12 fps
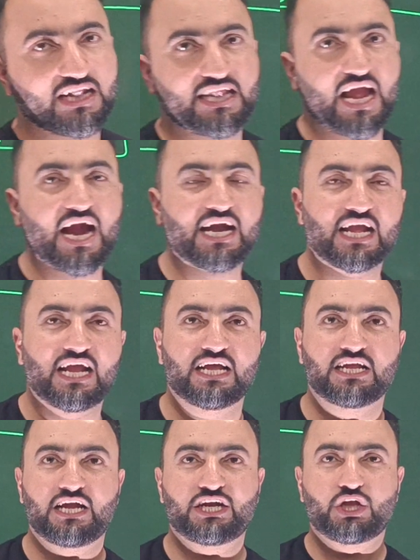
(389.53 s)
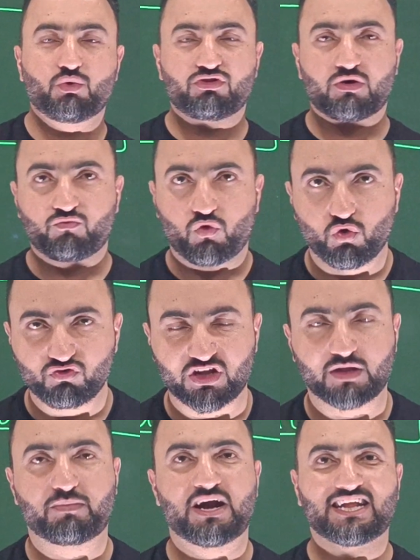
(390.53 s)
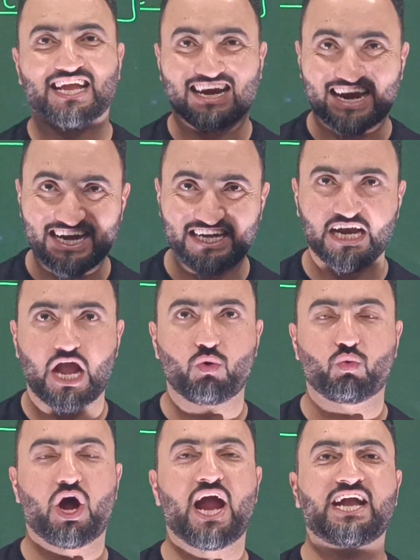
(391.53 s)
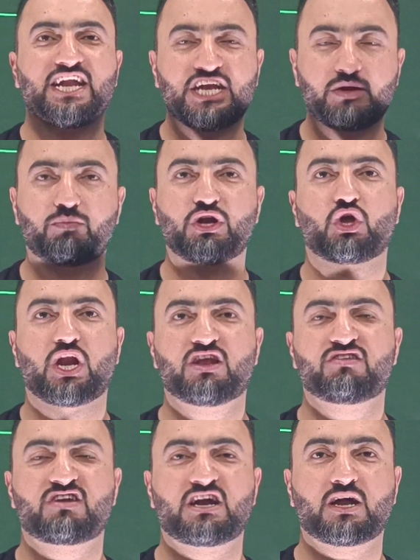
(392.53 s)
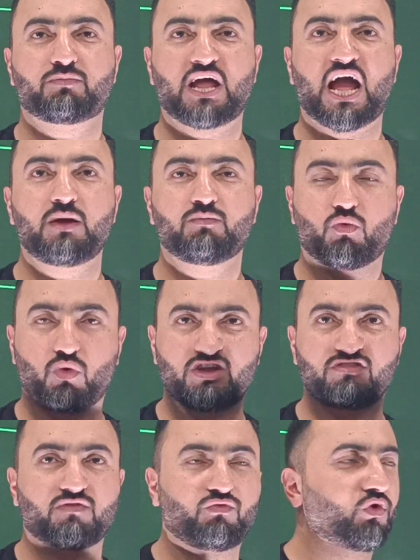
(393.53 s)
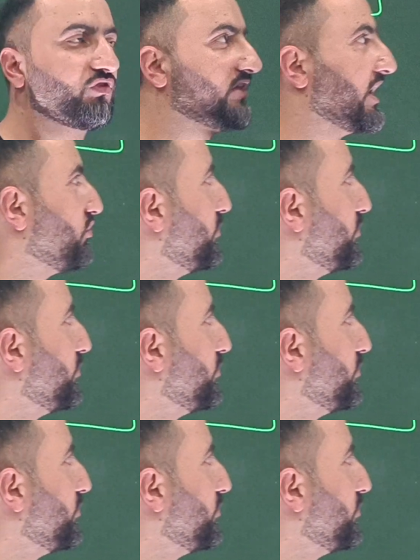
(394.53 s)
that it gives the force on the particle right now at any particular instant of time. What is the force? That